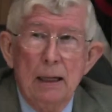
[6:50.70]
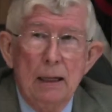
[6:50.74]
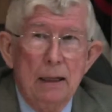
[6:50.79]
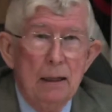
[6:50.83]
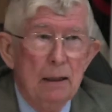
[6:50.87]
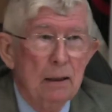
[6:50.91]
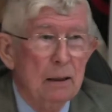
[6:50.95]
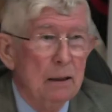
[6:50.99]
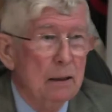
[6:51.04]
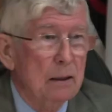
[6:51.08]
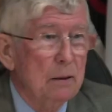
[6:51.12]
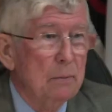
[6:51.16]

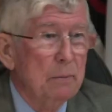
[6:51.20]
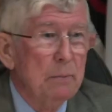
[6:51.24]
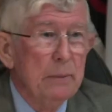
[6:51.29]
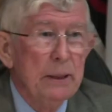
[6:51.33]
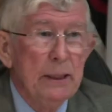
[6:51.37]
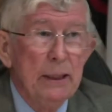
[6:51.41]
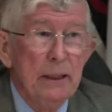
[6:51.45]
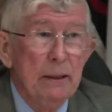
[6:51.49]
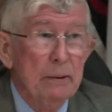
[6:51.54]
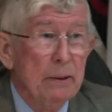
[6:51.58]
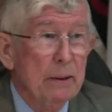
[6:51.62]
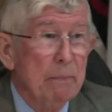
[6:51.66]
Oh,
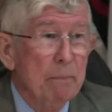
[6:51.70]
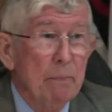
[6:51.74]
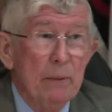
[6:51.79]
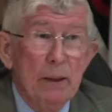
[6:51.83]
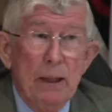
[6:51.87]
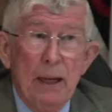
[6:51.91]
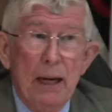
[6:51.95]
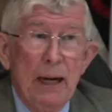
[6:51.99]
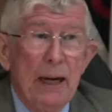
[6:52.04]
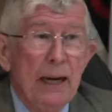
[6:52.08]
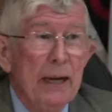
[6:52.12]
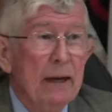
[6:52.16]
me.
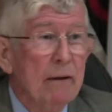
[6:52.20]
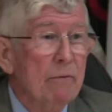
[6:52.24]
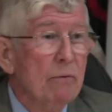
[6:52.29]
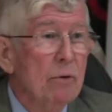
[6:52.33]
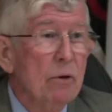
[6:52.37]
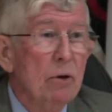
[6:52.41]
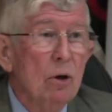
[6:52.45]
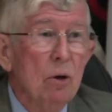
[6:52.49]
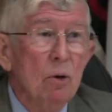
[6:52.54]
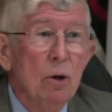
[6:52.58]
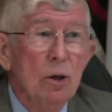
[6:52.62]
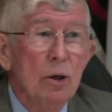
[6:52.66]
I have
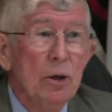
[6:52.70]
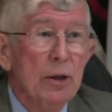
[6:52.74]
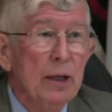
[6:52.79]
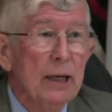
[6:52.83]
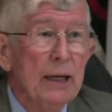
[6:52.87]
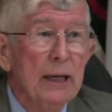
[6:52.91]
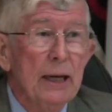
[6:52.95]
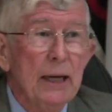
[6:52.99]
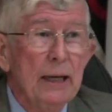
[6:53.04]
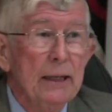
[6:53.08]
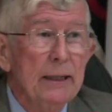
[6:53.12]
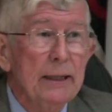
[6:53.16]
no
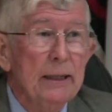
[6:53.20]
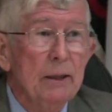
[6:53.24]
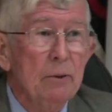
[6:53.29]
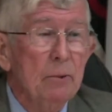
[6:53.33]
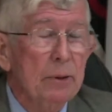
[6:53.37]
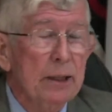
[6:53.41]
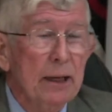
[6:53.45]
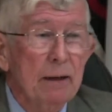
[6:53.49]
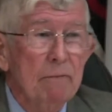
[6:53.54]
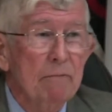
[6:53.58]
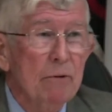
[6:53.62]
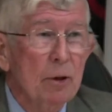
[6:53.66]
earthly idea
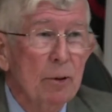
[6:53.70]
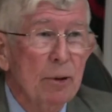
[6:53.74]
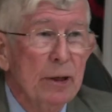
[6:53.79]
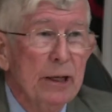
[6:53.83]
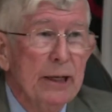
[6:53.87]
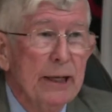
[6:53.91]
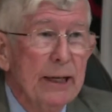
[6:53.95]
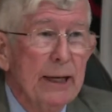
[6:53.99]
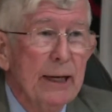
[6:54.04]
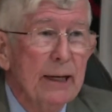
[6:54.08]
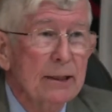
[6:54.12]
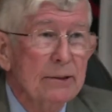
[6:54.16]
when I
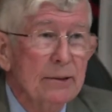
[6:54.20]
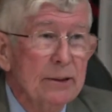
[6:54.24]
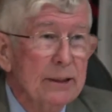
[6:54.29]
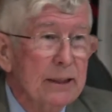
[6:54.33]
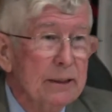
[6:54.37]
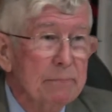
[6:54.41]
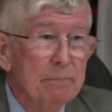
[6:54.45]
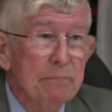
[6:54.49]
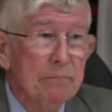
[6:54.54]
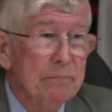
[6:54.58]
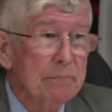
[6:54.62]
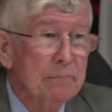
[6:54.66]
voted against
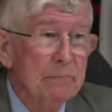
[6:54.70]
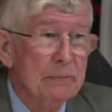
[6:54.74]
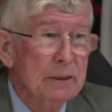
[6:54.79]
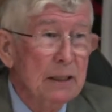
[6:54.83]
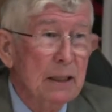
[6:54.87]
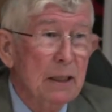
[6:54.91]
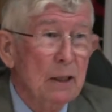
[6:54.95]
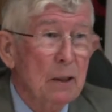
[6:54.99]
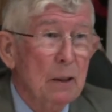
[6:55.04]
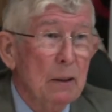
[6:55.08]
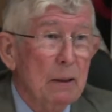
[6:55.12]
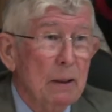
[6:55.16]
it.
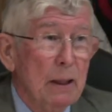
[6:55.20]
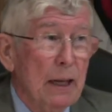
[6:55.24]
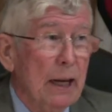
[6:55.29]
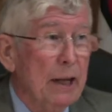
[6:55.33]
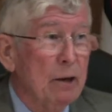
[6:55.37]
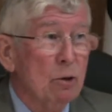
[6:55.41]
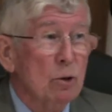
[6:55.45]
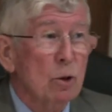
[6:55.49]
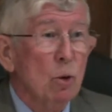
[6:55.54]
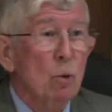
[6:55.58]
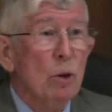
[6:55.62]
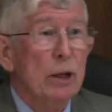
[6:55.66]
I
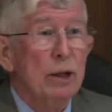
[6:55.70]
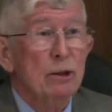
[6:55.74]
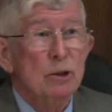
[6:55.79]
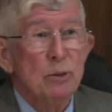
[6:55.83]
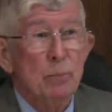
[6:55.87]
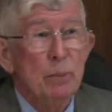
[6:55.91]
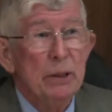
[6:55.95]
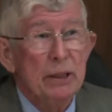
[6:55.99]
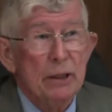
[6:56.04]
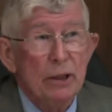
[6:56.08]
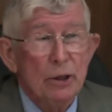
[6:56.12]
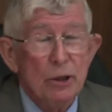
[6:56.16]
don't know whether it's
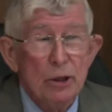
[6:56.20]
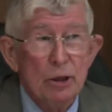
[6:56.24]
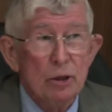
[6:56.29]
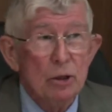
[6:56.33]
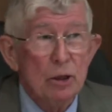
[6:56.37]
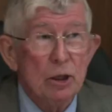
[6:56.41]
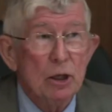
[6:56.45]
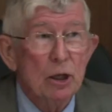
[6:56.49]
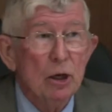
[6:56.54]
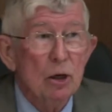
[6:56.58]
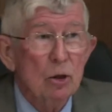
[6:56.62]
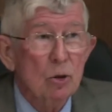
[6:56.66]
been a
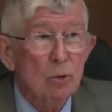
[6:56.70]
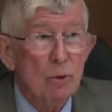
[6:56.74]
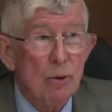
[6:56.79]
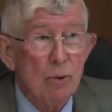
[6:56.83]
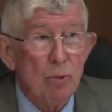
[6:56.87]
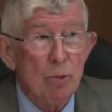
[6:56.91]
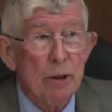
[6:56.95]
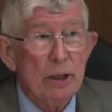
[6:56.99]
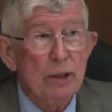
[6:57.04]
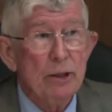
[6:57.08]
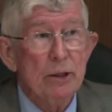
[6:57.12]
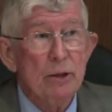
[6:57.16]
year ago,
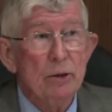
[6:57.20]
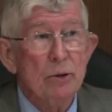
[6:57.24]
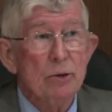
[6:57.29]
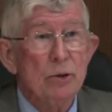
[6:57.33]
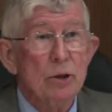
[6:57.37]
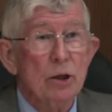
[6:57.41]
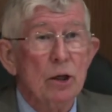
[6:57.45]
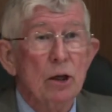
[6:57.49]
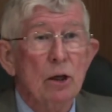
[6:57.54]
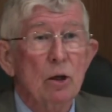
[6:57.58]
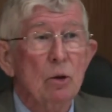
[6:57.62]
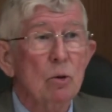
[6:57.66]
3 years
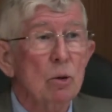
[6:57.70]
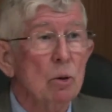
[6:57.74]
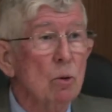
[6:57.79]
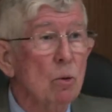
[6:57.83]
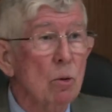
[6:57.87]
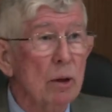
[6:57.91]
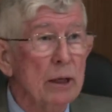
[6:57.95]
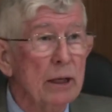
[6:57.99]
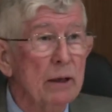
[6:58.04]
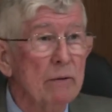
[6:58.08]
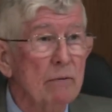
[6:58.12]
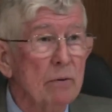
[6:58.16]
ago, or
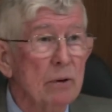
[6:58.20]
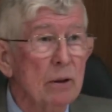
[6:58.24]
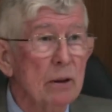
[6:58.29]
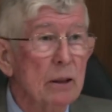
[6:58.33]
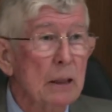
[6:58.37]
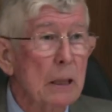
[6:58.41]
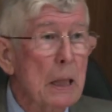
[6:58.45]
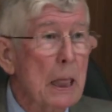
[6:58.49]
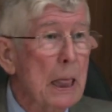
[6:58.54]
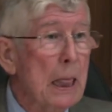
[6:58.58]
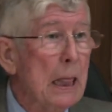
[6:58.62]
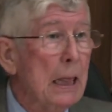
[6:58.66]
whatever.
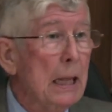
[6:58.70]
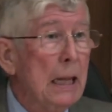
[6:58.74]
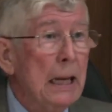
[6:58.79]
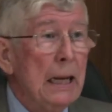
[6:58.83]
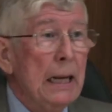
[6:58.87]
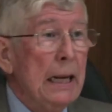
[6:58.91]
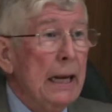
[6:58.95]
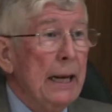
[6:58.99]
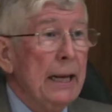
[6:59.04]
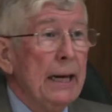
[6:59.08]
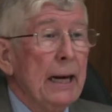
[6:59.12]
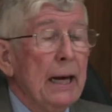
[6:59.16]

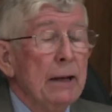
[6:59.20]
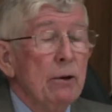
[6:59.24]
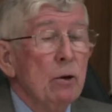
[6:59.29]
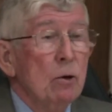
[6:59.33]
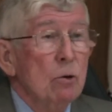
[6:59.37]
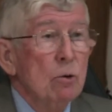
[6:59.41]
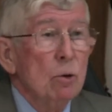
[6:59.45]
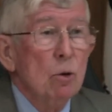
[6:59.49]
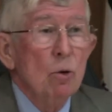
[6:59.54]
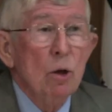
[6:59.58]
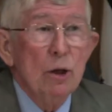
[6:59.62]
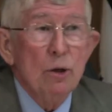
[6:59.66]
And I
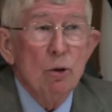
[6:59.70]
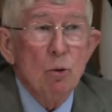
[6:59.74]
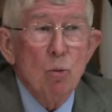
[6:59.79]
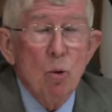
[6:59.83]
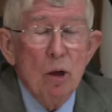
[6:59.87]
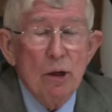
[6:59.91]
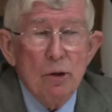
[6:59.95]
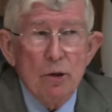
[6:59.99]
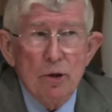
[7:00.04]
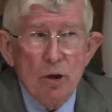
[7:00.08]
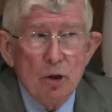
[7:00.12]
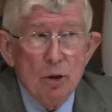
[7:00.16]
don't know under
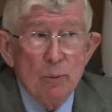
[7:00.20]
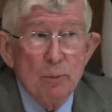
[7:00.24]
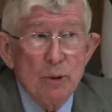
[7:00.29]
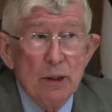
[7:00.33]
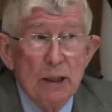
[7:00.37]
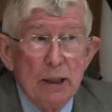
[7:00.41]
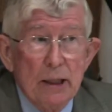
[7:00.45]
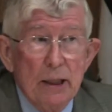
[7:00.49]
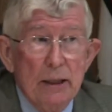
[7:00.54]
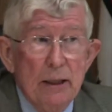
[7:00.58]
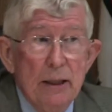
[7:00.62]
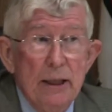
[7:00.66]
what terms
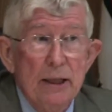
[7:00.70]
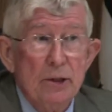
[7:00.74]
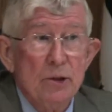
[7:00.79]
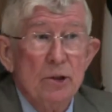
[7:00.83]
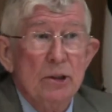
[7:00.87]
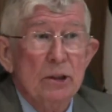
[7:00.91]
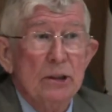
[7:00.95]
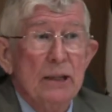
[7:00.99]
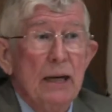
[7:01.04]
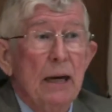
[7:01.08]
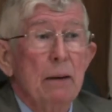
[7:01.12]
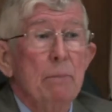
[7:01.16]
and
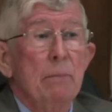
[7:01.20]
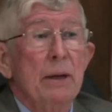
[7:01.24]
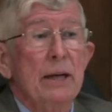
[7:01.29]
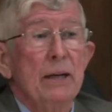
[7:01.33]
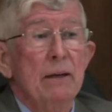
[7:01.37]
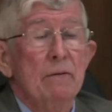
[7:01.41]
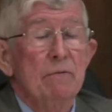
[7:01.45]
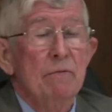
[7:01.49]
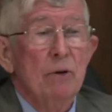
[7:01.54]
conditions I may have